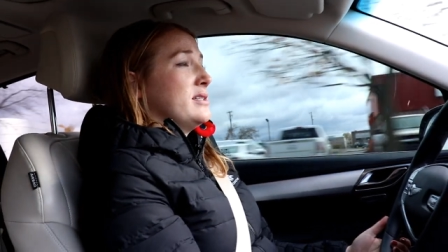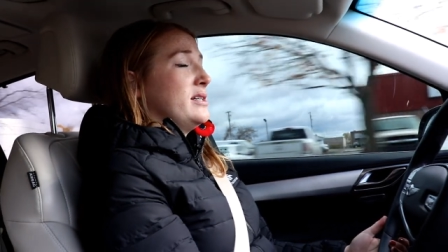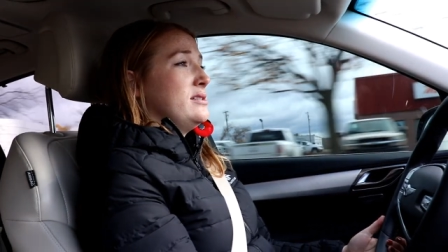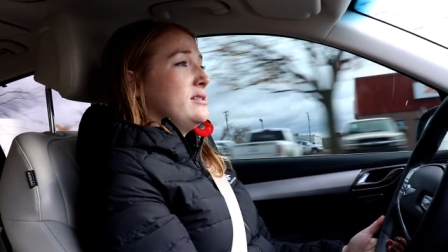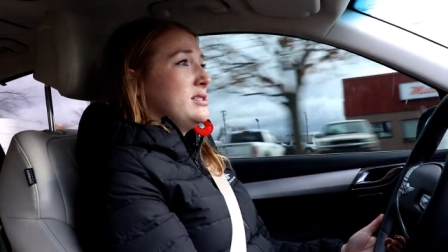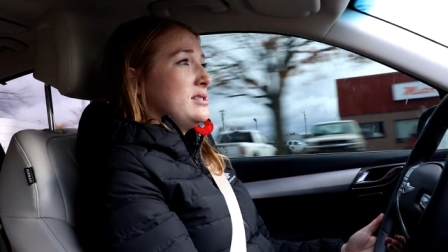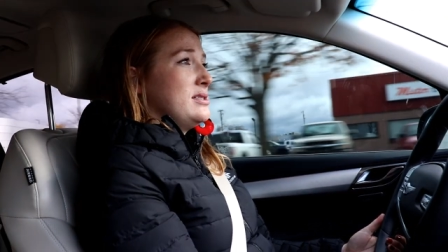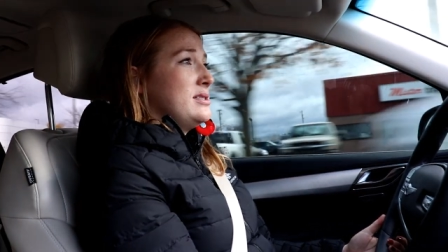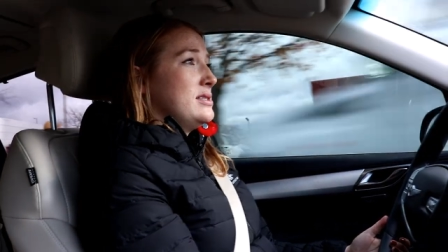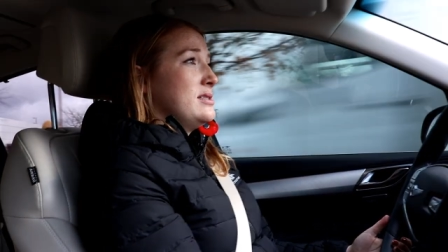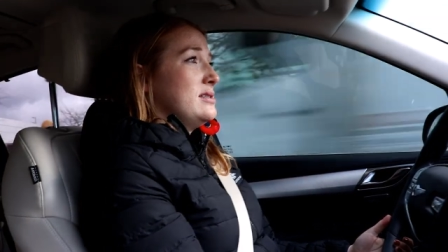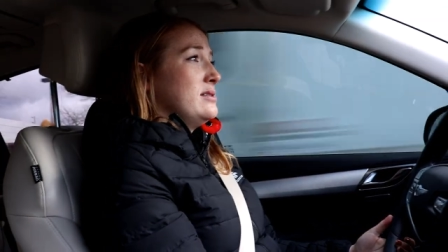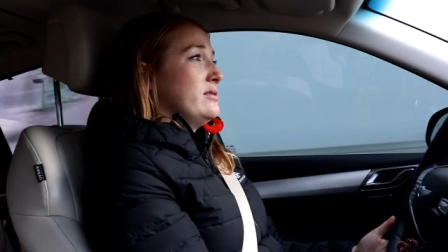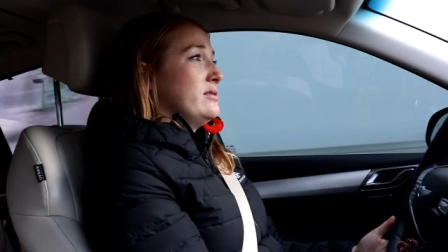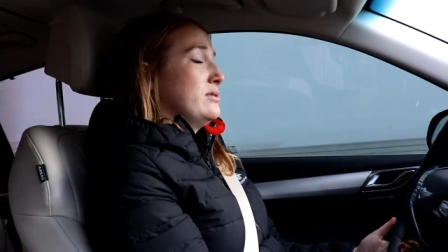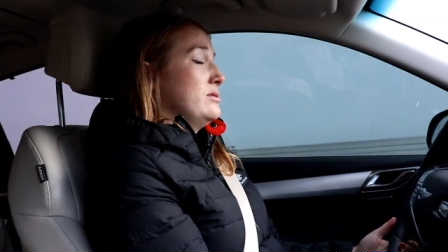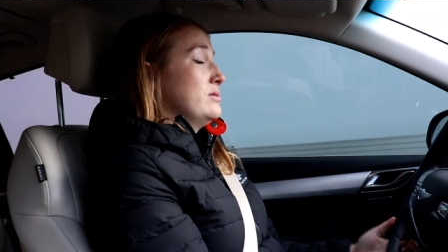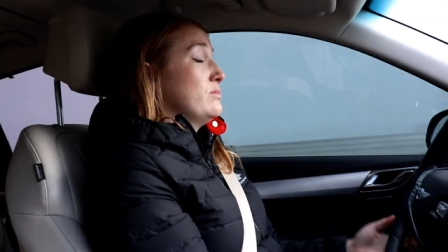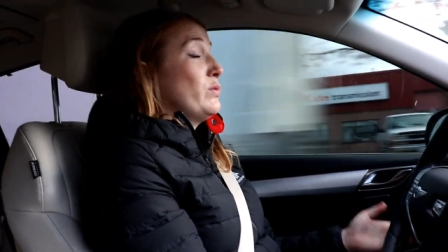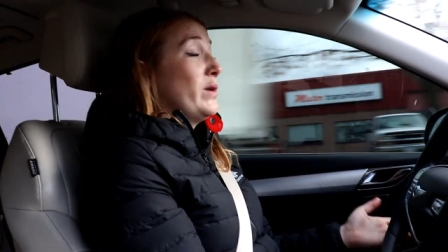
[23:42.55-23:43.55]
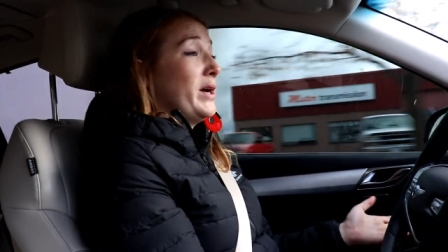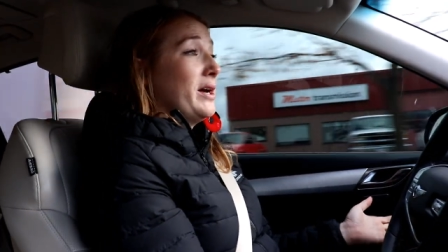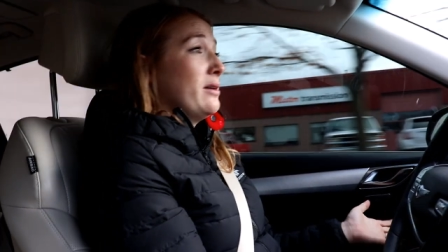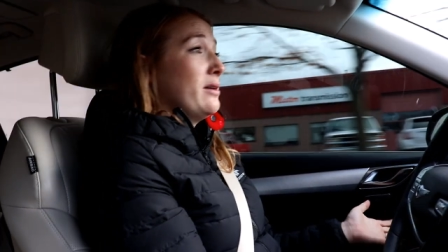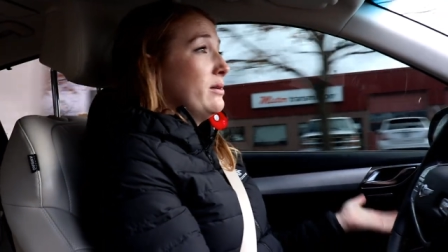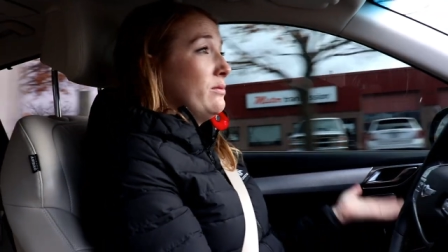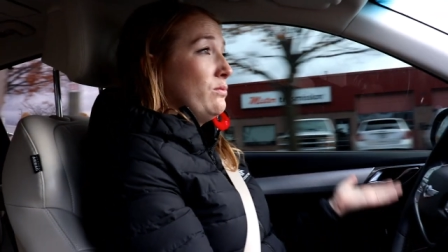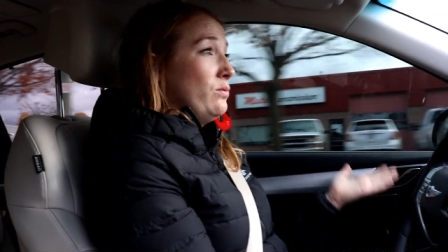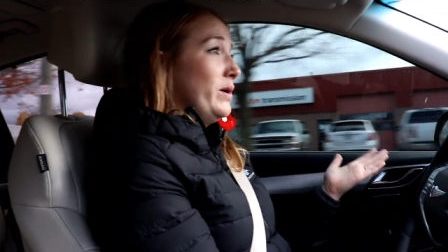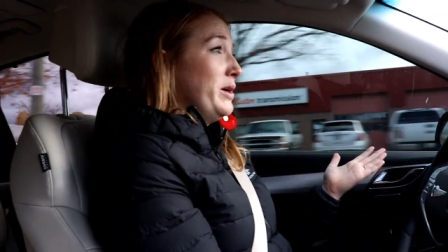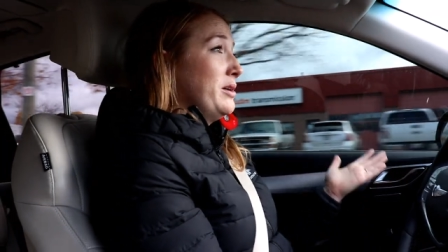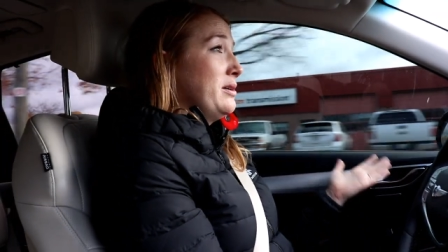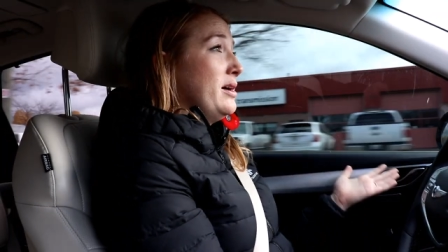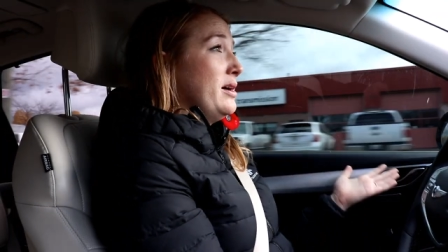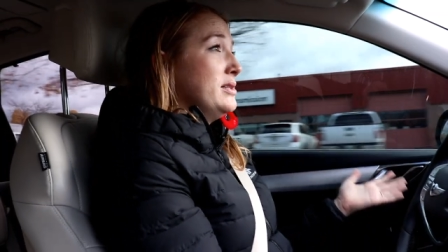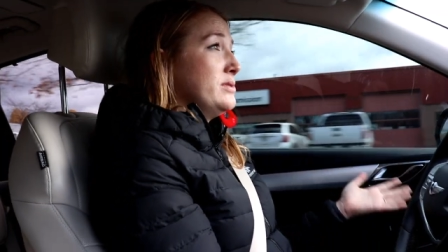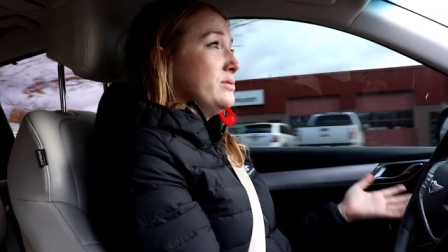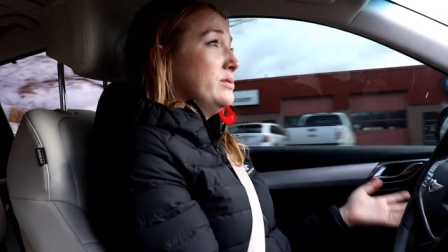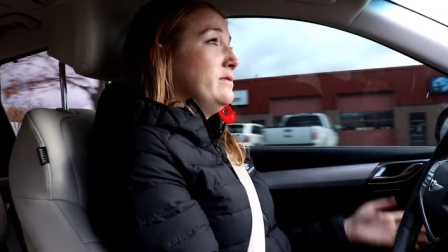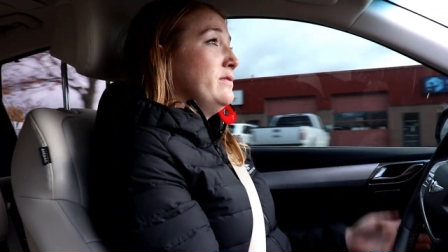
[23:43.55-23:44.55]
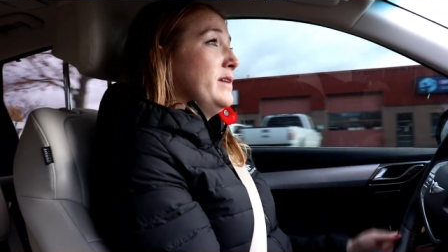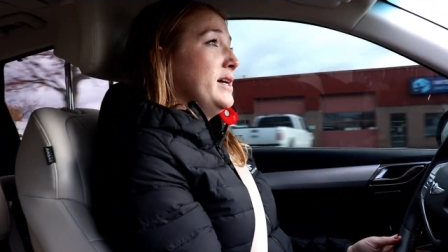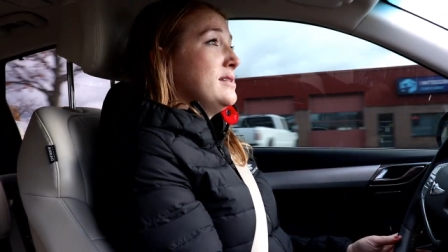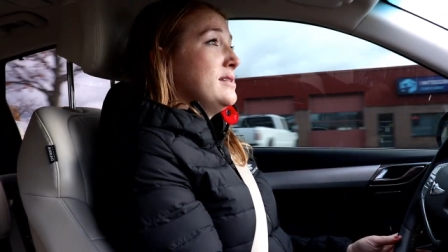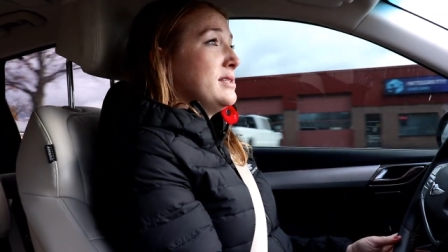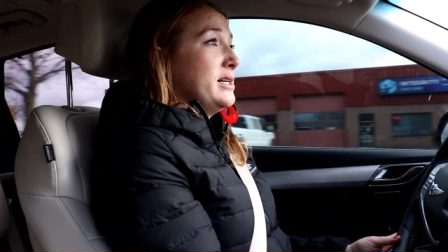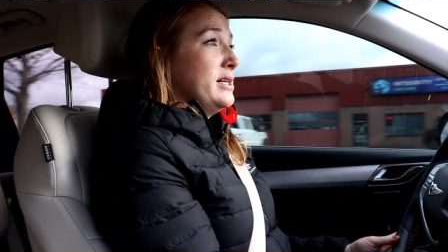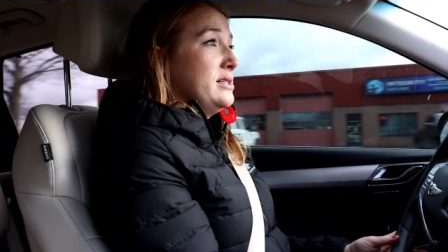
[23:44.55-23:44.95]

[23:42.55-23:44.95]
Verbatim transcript: I just or where and where not to invest.